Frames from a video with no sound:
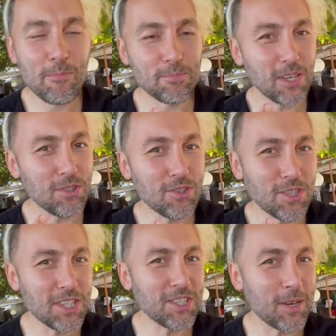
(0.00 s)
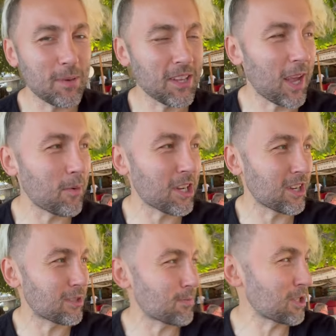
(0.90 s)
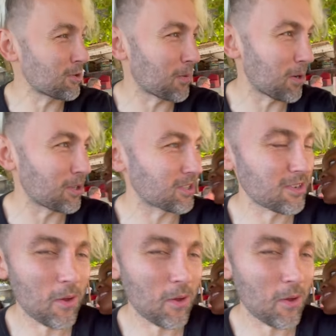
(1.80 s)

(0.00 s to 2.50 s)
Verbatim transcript: This is tasty, but that one had special powers.